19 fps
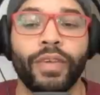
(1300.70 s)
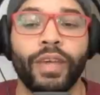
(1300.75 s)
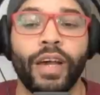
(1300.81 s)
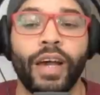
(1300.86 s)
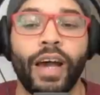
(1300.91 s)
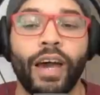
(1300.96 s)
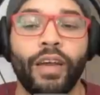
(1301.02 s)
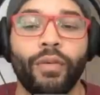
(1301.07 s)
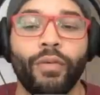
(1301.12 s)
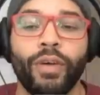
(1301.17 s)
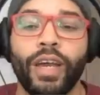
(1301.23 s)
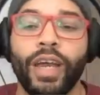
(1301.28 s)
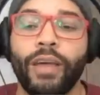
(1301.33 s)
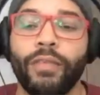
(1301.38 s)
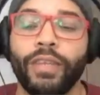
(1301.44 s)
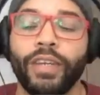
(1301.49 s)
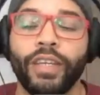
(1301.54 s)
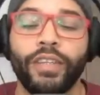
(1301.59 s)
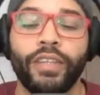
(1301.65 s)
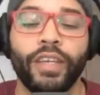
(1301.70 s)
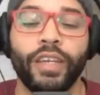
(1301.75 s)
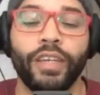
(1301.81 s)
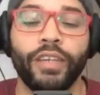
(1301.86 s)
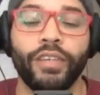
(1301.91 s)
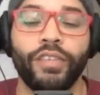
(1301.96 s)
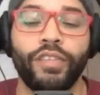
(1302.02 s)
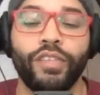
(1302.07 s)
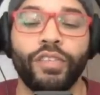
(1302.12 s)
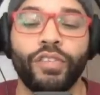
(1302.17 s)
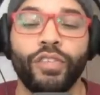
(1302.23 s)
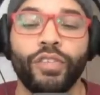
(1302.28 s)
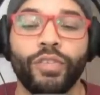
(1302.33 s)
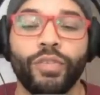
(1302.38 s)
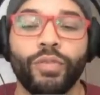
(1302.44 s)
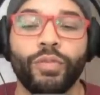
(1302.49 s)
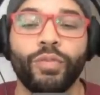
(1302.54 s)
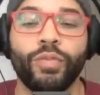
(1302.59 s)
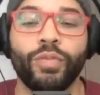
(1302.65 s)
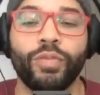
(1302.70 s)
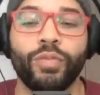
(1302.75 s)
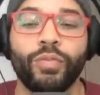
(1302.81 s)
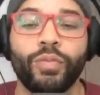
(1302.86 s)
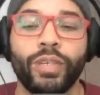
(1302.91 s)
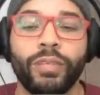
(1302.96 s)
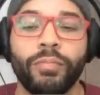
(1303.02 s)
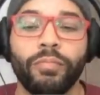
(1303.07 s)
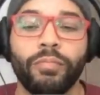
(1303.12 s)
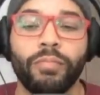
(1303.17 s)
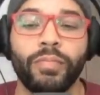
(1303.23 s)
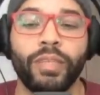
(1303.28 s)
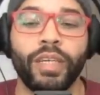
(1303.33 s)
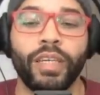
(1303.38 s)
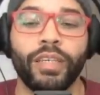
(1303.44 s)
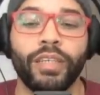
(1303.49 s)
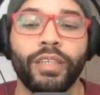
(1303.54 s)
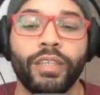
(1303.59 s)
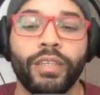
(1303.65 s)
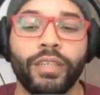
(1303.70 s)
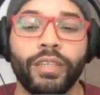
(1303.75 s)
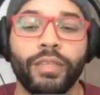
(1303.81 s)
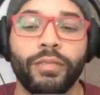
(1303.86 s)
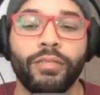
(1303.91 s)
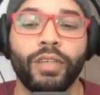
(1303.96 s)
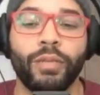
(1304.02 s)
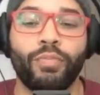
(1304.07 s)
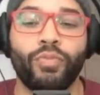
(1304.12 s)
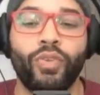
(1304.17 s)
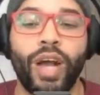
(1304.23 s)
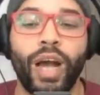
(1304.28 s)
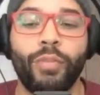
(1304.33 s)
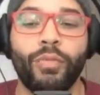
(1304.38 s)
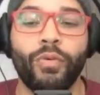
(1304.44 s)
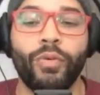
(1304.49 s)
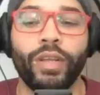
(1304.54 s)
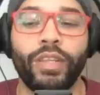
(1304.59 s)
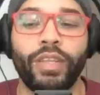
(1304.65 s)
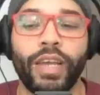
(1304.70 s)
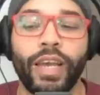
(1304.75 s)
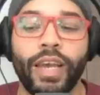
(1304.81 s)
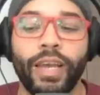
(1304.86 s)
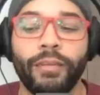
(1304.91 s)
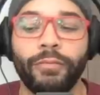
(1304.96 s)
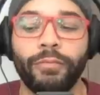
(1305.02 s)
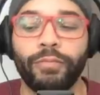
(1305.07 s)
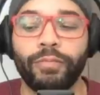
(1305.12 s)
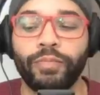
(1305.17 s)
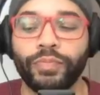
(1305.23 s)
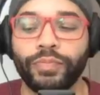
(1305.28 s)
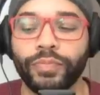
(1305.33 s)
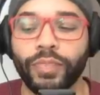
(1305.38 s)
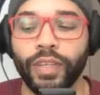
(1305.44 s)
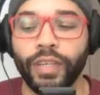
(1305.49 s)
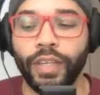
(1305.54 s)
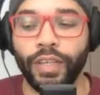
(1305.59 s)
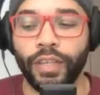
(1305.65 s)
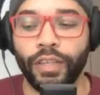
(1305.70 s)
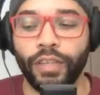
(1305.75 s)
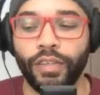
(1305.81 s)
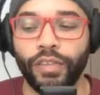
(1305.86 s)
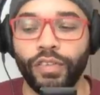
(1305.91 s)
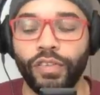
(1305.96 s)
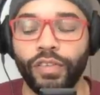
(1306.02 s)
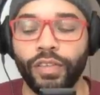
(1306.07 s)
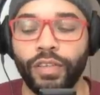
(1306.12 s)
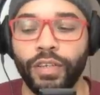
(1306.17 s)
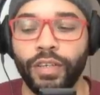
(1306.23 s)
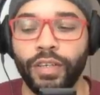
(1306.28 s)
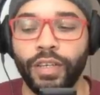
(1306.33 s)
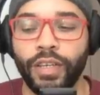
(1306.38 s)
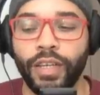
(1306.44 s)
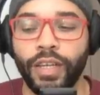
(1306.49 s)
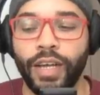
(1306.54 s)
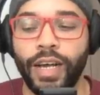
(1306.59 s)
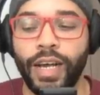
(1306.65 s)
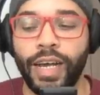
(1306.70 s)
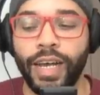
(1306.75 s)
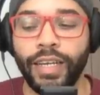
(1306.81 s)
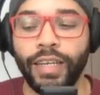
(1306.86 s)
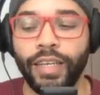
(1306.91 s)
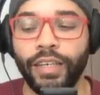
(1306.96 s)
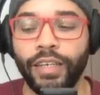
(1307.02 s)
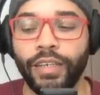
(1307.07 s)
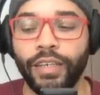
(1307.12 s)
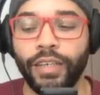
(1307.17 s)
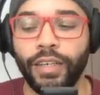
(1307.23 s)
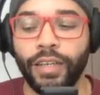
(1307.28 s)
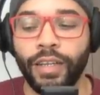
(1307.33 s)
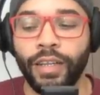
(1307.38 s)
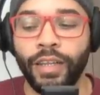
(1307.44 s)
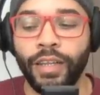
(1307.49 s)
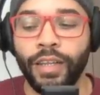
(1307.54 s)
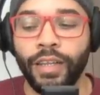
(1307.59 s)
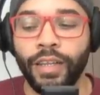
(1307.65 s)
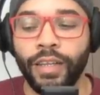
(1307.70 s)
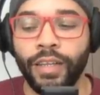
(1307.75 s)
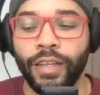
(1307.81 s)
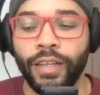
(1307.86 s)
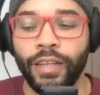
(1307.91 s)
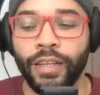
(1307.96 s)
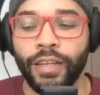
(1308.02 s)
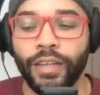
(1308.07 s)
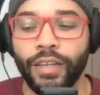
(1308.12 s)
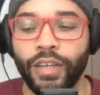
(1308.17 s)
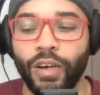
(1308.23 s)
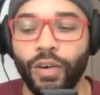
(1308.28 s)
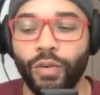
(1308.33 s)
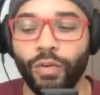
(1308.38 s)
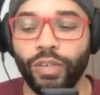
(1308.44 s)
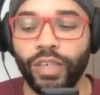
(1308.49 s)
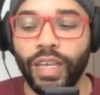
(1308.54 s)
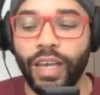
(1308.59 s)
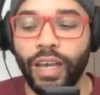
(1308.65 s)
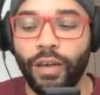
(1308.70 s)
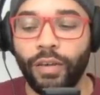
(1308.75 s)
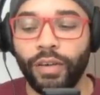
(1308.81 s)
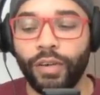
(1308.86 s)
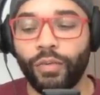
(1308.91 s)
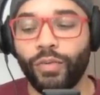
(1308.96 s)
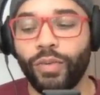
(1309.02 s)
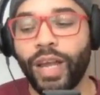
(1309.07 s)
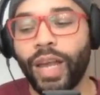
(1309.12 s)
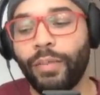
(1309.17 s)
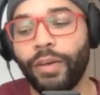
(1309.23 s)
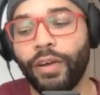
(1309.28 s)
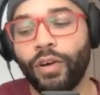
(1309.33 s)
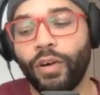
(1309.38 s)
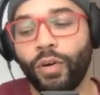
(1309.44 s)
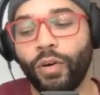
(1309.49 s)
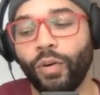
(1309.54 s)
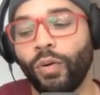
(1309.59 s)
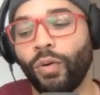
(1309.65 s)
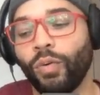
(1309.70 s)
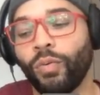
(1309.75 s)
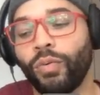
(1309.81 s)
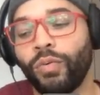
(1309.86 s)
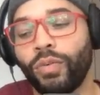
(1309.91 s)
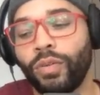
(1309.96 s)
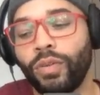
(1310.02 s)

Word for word: I don't want to have anything to do with meat. The mm. problem with that is I didn't go down the rabbit hole